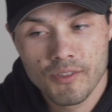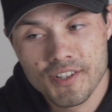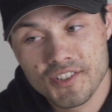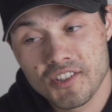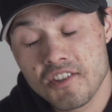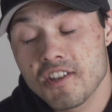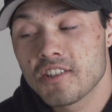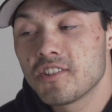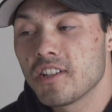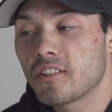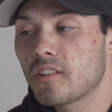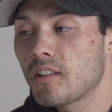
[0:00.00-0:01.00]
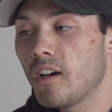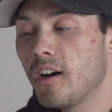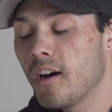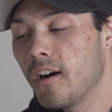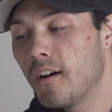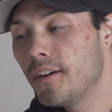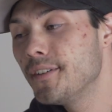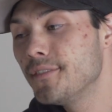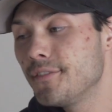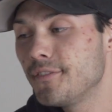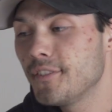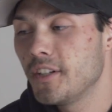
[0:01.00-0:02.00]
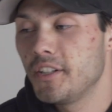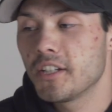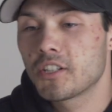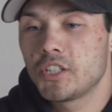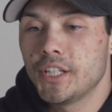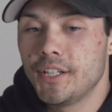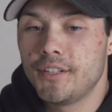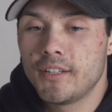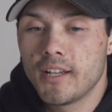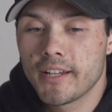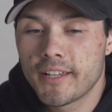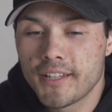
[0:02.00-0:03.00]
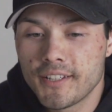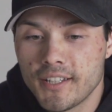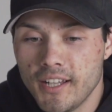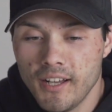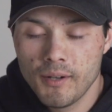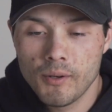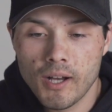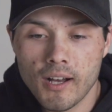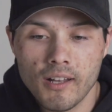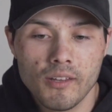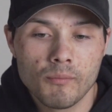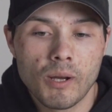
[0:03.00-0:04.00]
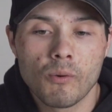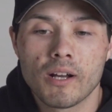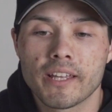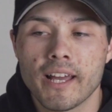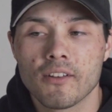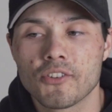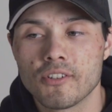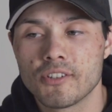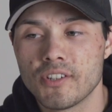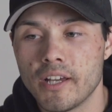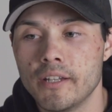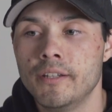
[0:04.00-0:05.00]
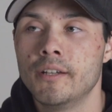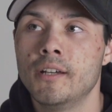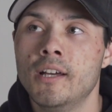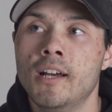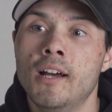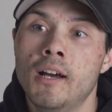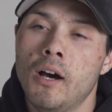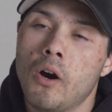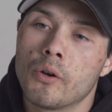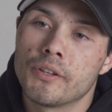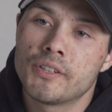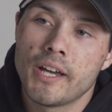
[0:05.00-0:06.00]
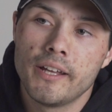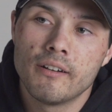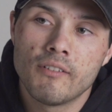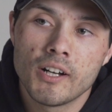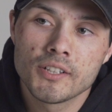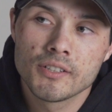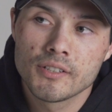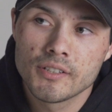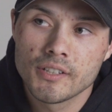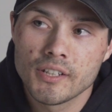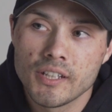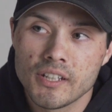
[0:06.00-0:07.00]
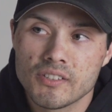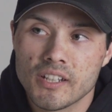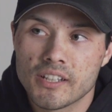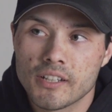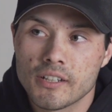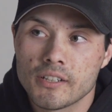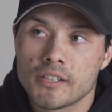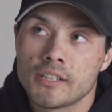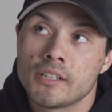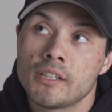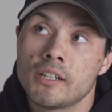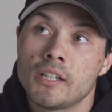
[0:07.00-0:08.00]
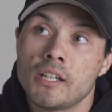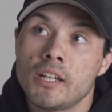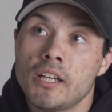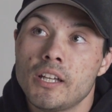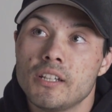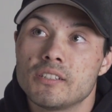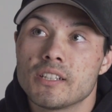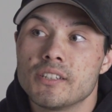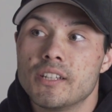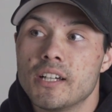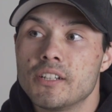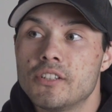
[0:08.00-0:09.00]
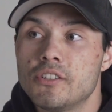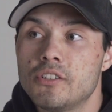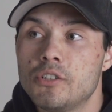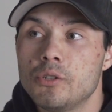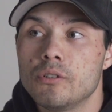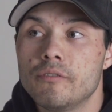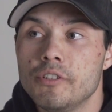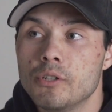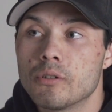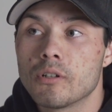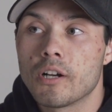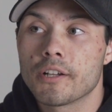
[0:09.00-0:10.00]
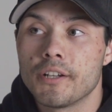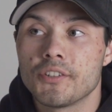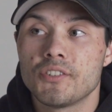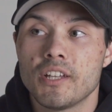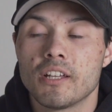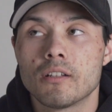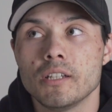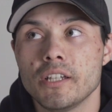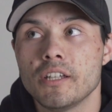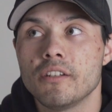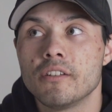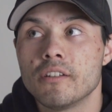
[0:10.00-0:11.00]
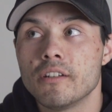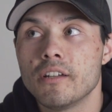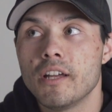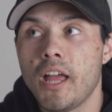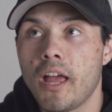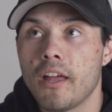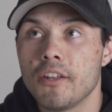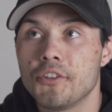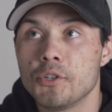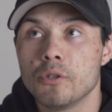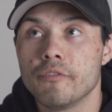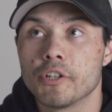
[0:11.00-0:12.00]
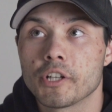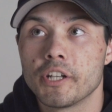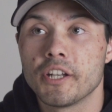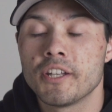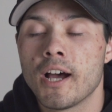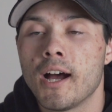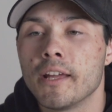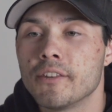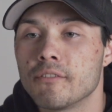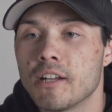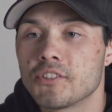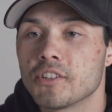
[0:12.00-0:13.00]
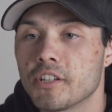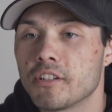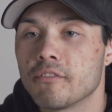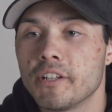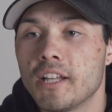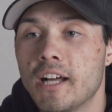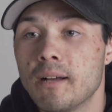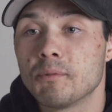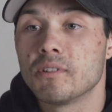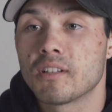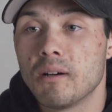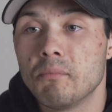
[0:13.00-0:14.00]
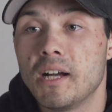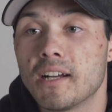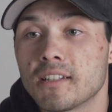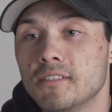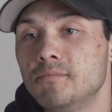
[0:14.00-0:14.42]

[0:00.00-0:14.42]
The statistics of addiction, like my one counselor said, out of 10 of us, he said that 2 of you are gonna stay clean and 2 of you are gonna die and the rest are gonna relapse and come back.